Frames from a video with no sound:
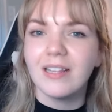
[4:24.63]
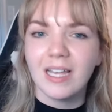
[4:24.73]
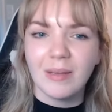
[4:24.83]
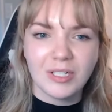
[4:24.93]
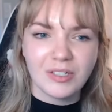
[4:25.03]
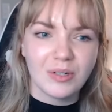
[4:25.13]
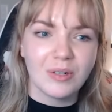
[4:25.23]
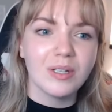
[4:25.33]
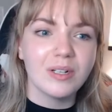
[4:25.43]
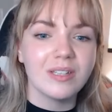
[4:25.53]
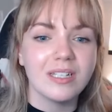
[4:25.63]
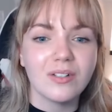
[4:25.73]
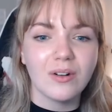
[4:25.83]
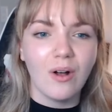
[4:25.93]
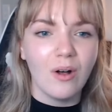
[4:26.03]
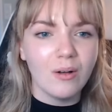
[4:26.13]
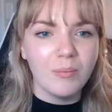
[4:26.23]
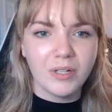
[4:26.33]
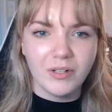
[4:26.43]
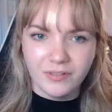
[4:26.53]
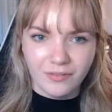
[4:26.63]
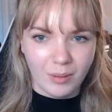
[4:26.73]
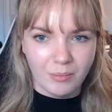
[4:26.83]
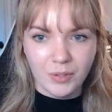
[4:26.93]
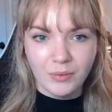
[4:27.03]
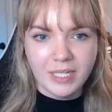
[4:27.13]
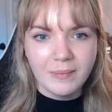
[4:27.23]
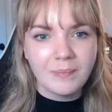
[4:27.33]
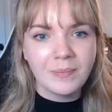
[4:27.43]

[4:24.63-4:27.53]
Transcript: like I mentioned earlier, these are all built from MUI.